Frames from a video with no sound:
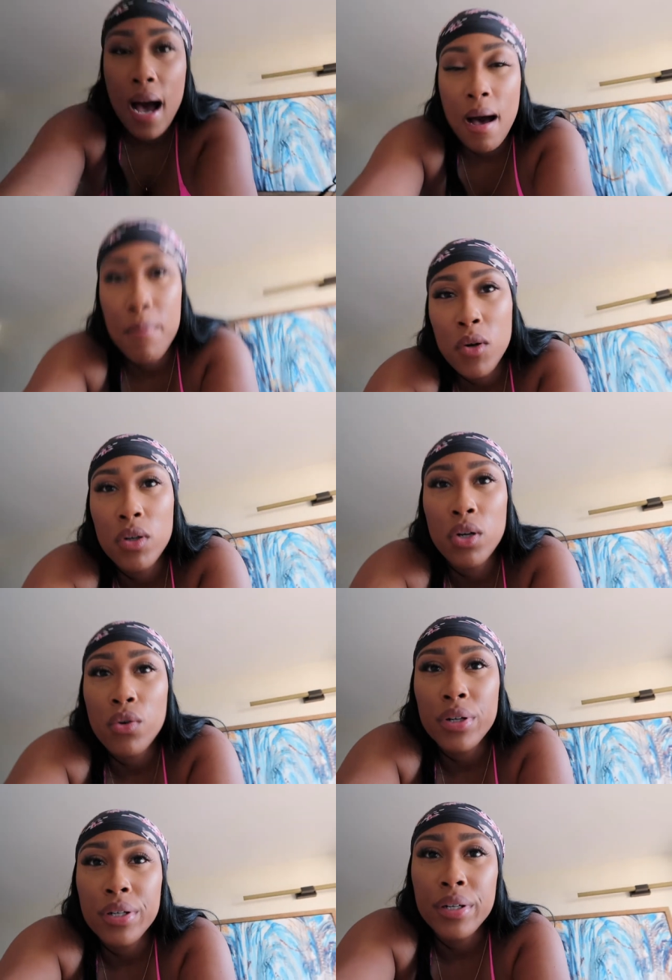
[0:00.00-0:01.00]
I'm going to
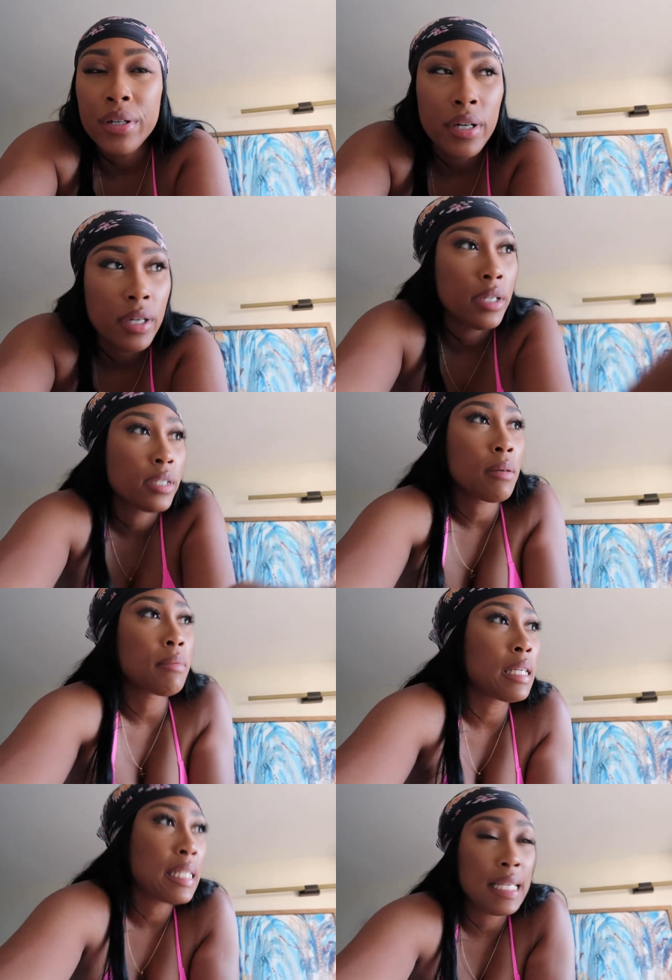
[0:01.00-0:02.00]
order
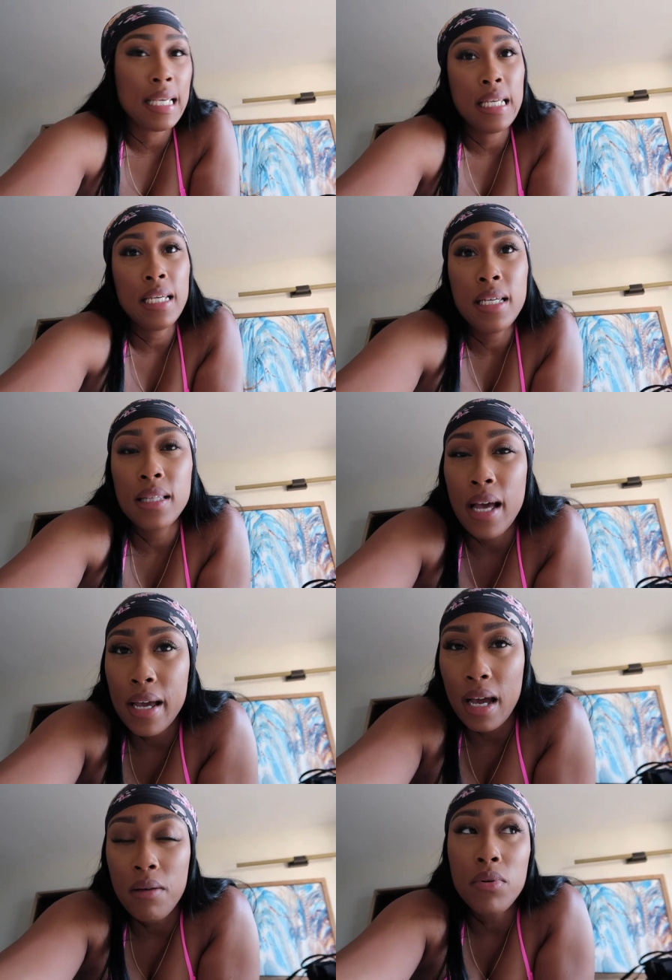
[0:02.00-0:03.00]
something to eat.
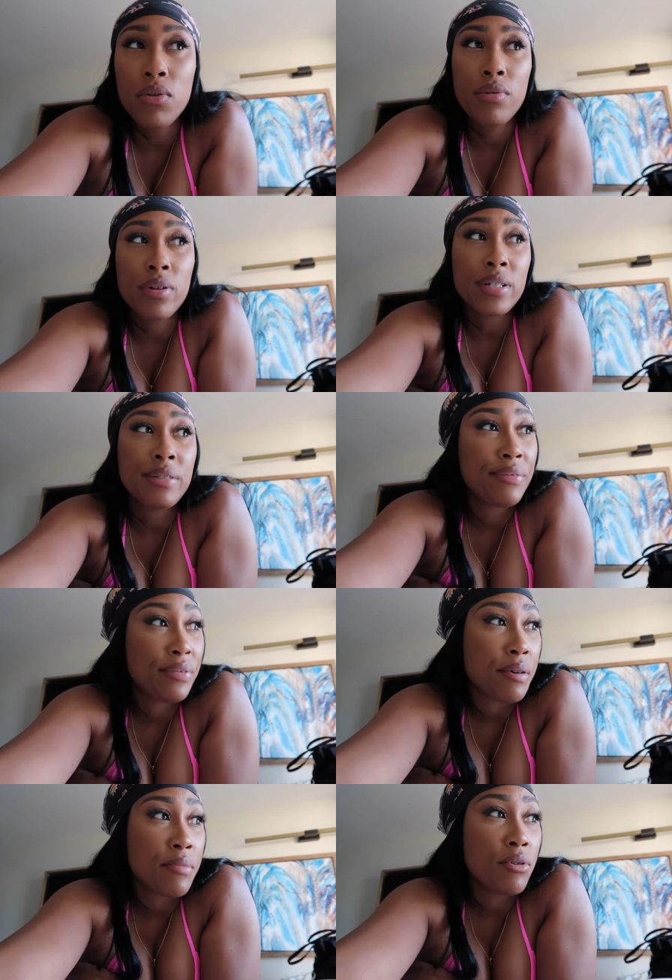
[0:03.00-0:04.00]
Like, I've been ordering
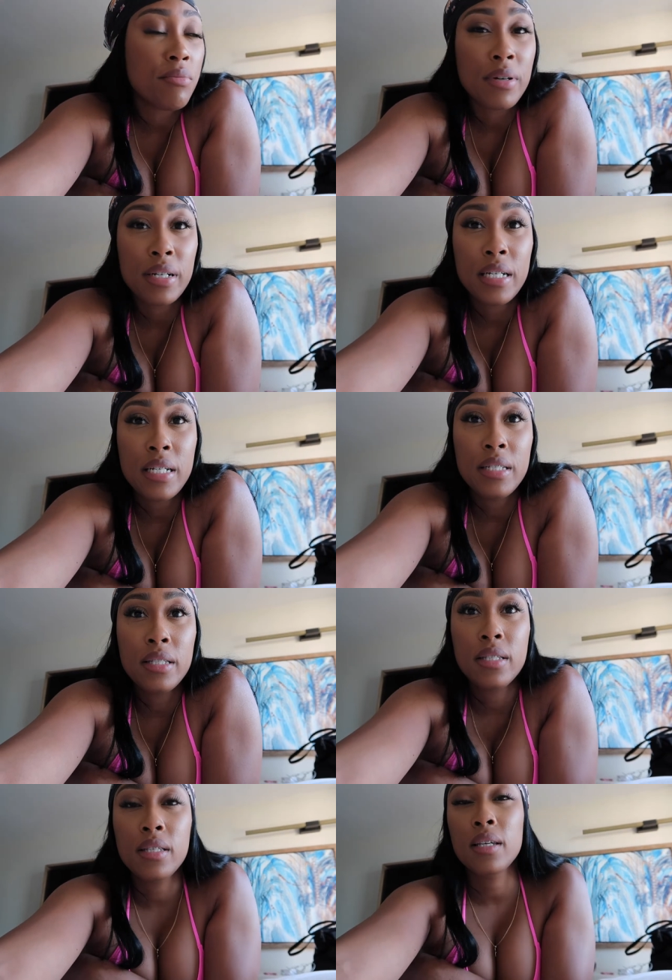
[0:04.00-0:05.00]
from Uber
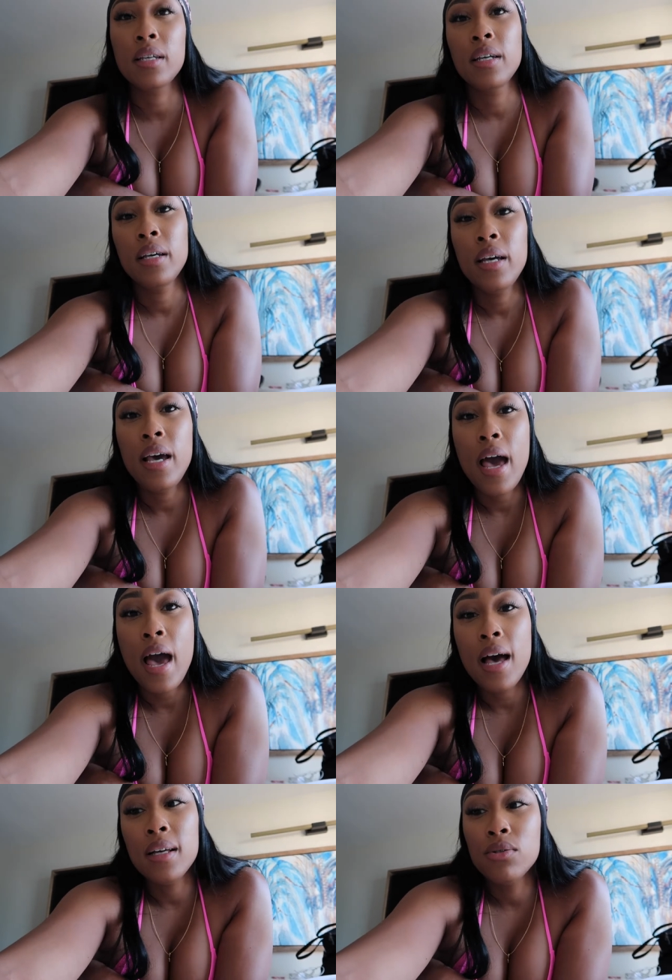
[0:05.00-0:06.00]
Eats
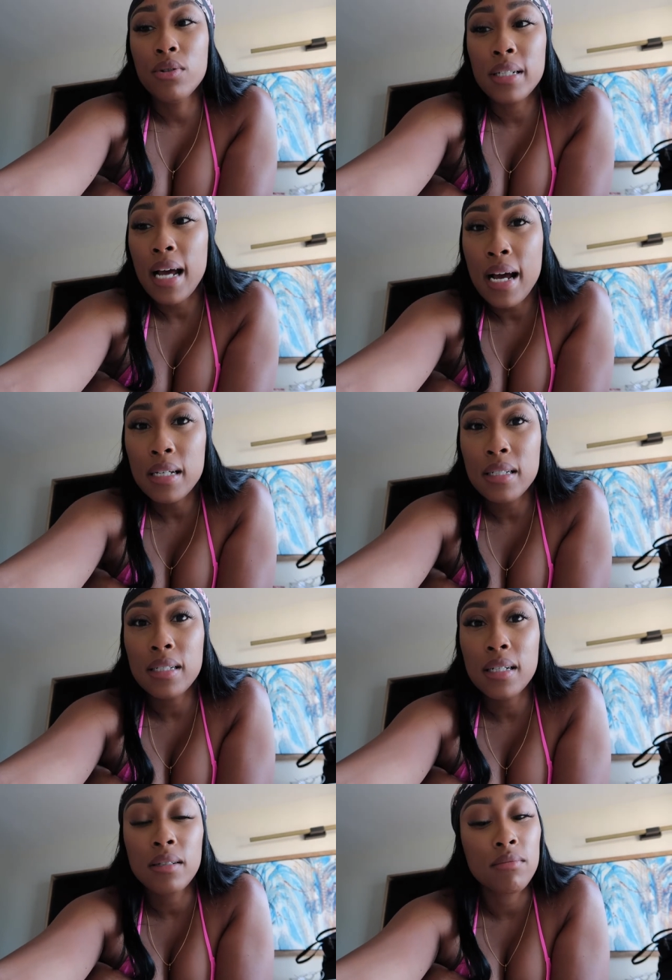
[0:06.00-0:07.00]
and
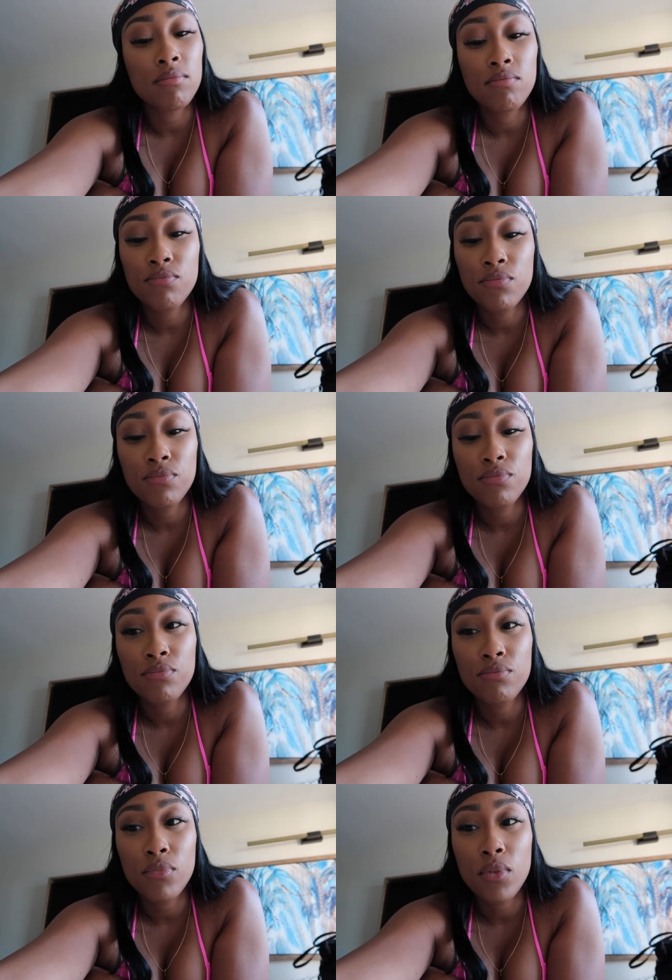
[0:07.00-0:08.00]
DoorDash
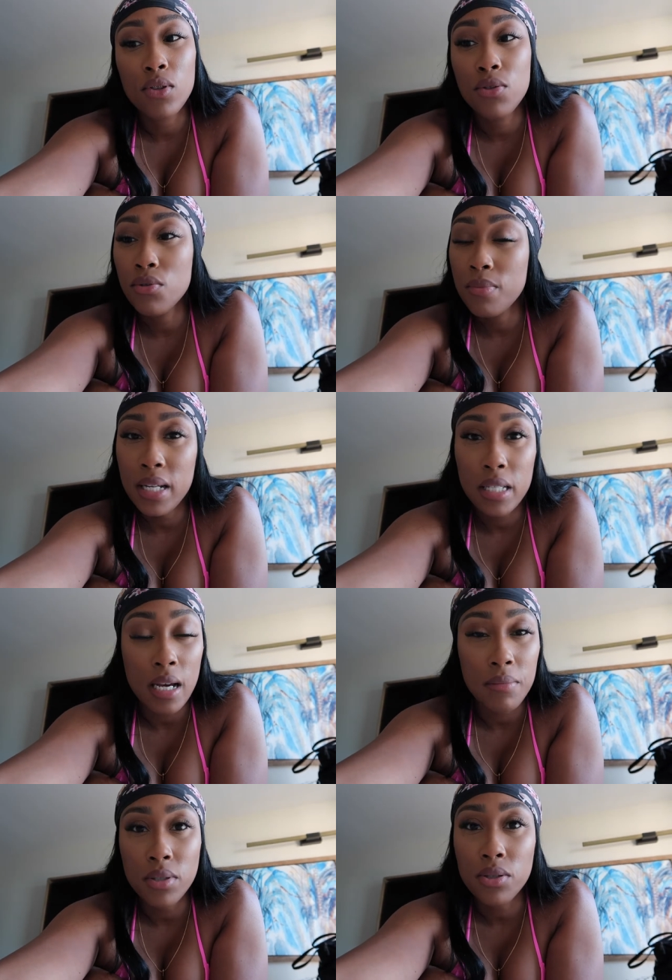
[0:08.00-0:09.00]
too many
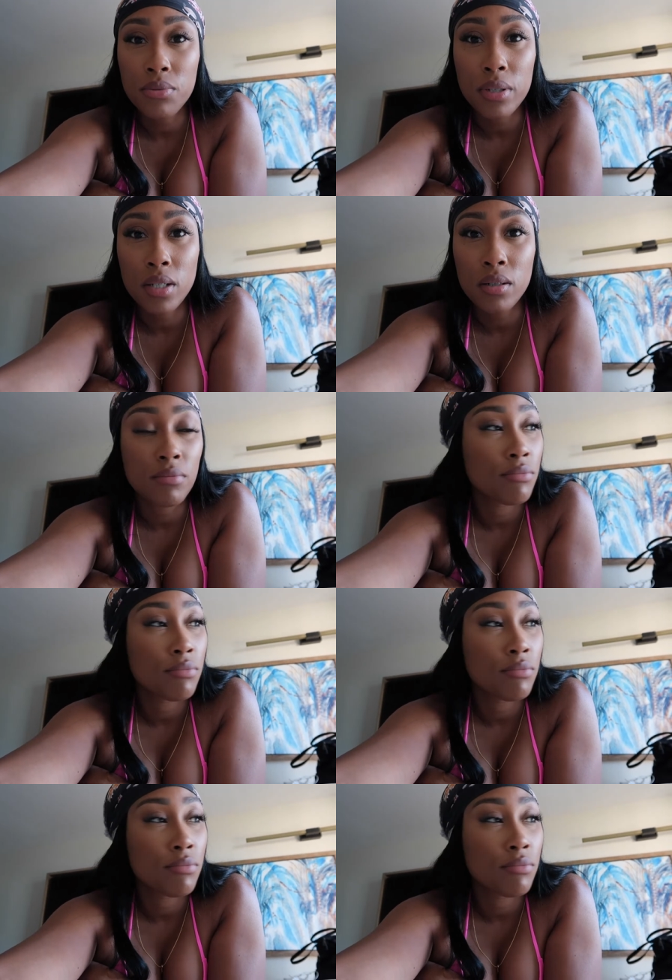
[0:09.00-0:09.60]
times this week,